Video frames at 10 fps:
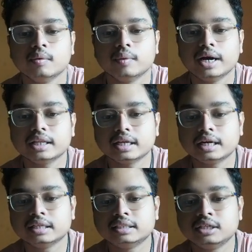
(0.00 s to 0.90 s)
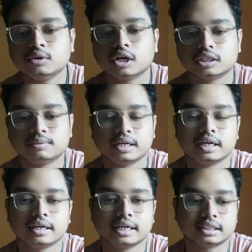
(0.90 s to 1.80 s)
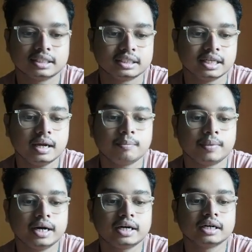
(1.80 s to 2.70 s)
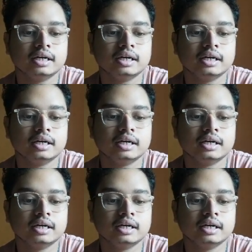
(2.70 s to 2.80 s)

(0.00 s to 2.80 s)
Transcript: where the 0 Gauss-Butane interaction is there, but